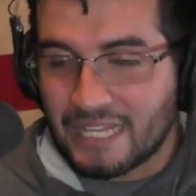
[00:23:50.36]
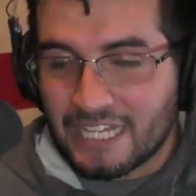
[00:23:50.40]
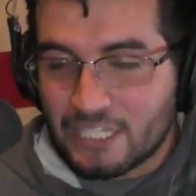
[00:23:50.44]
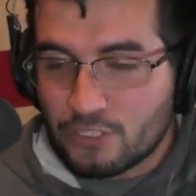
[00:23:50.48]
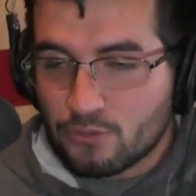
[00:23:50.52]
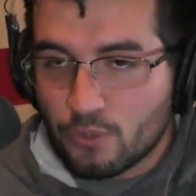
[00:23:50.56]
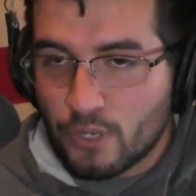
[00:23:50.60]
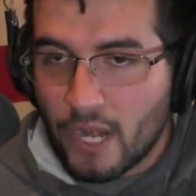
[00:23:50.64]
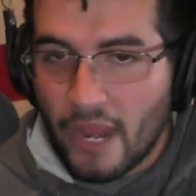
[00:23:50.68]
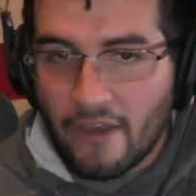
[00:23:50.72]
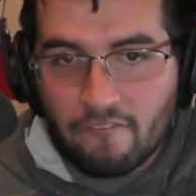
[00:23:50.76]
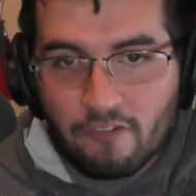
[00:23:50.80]

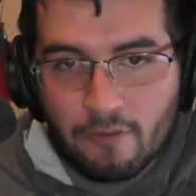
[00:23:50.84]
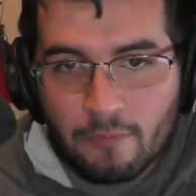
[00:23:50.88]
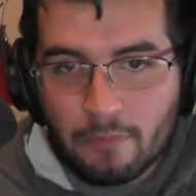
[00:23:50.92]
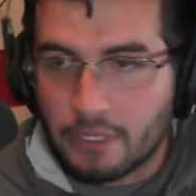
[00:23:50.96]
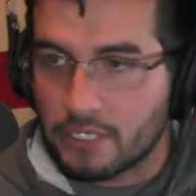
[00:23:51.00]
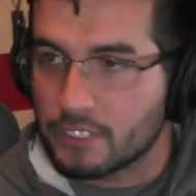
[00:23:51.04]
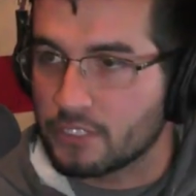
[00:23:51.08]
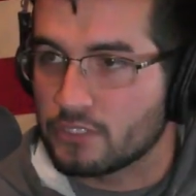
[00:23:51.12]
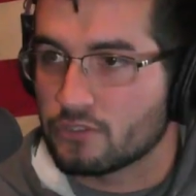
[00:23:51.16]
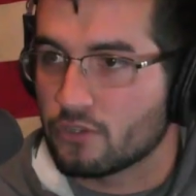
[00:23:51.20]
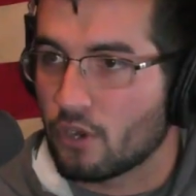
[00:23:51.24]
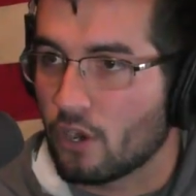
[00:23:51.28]
But that's where
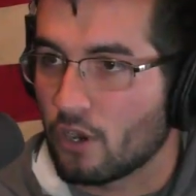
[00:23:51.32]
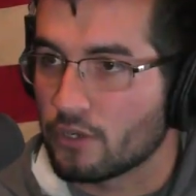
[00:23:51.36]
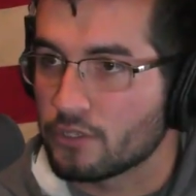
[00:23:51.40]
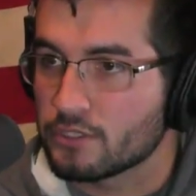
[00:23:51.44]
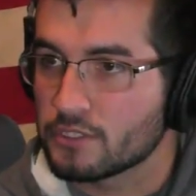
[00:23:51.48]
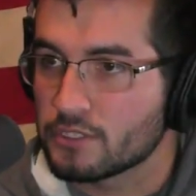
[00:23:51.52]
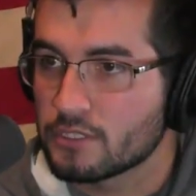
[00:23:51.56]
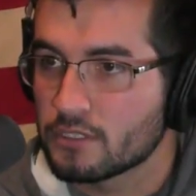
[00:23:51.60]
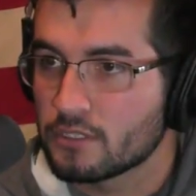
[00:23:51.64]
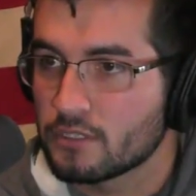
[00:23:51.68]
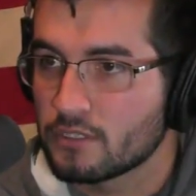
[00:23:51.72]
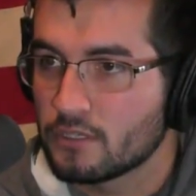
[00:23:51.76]
everybody
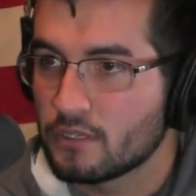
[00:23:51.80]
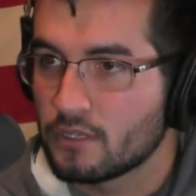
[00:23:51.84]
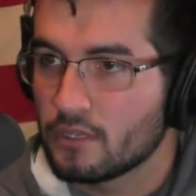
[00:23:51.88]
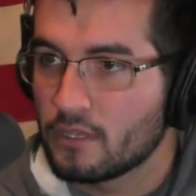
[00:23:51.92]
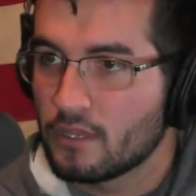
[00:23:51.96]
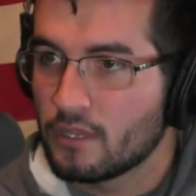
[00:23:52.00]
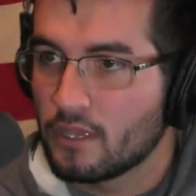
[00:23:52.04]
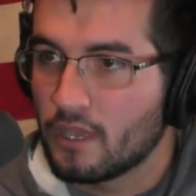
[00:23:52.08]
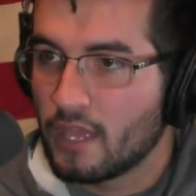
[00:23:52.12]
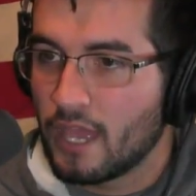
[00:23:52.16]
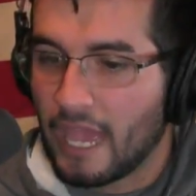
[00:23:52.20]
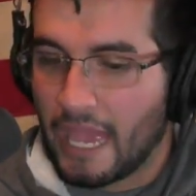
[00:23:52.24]
starts.
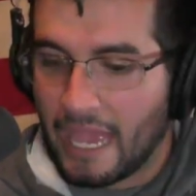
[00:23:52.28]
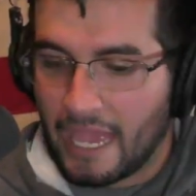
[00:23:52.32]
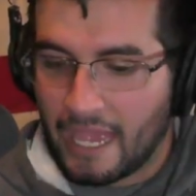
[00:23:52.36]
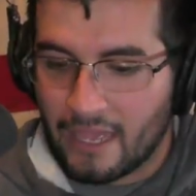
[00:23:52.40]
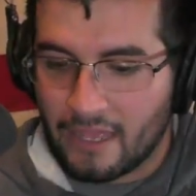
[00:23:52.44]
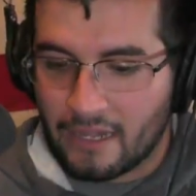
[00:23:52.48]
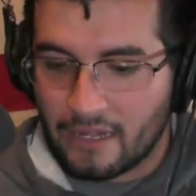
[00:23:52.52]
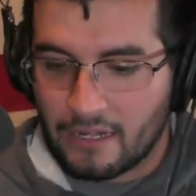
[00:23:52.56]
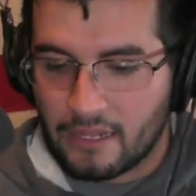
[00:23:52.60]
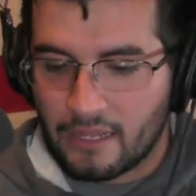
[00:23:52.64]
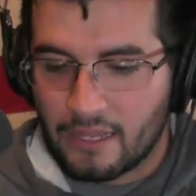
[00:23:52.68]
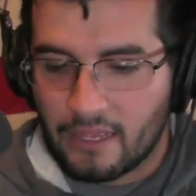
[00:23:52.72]

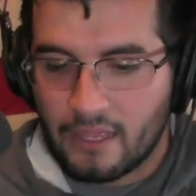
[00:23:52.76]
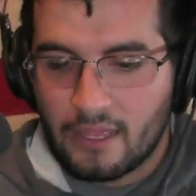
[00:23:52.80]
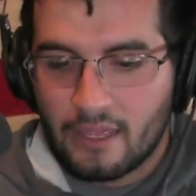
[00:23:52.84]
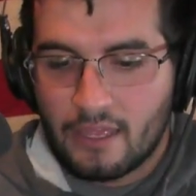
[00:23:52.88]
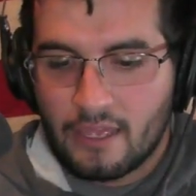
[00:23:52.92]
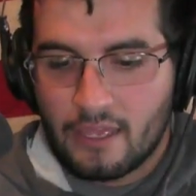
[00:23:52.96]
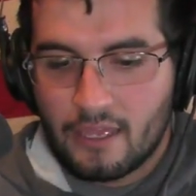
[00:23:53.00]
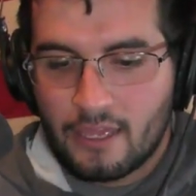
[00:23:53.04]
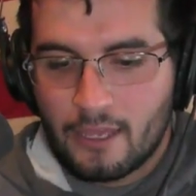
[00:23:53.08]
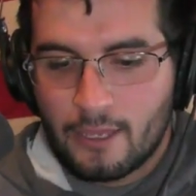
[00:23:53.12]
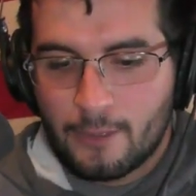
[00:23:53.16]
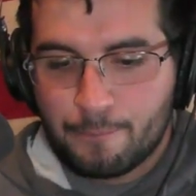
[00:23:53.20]
And